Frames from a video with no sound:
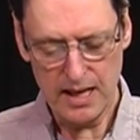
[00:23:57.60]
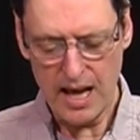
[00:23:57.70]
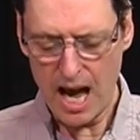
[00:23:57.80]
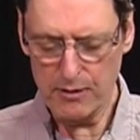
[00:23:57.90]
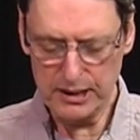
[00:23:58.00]

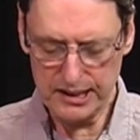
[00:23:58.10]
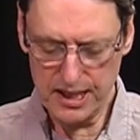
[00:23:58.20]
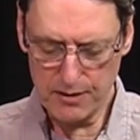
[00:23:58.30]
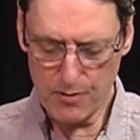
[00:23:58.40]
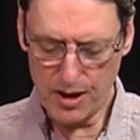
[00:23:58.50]
How a
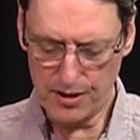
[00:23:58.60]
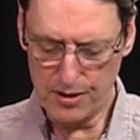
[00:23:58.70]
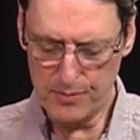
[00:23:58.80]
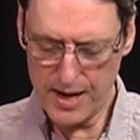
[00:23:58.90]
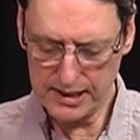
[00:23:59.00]
stick walker
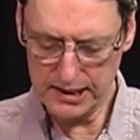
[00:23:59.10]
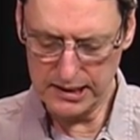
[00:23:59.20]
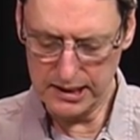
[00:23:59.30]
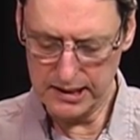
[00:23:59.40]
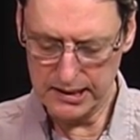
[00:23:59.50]

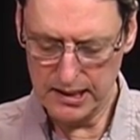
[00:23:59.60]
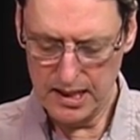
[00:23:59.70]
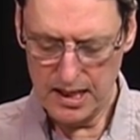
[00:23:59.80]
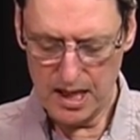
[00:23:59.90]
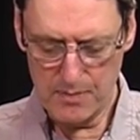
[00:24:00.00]
practices
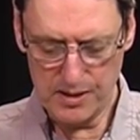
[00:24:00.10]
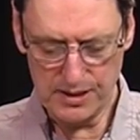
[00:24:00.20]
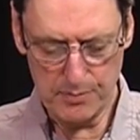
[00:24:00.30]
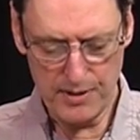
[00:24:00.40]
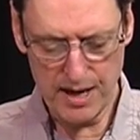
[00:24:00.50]
among
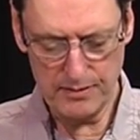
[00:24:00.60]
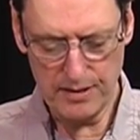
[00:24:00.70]
the brown